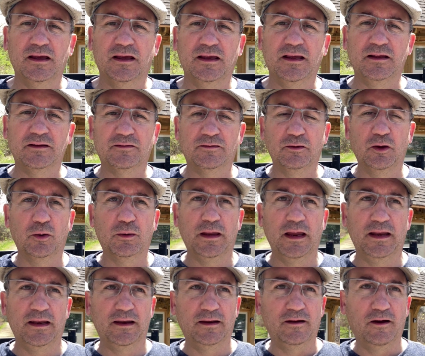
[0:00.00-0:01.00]
It's
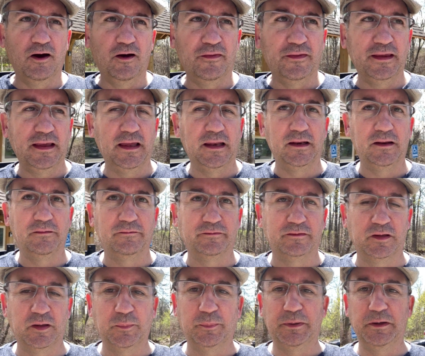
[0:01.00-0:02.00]
located on the end of
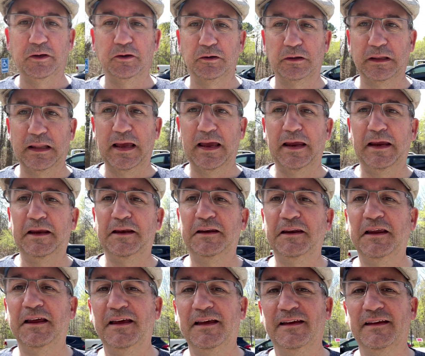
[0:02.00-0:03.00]
LaPierre
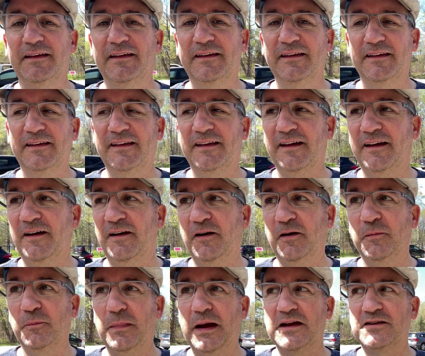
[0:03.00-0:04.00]
Lane.
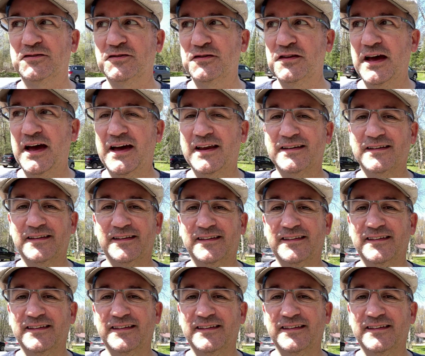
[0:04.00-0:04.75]
Imagine that.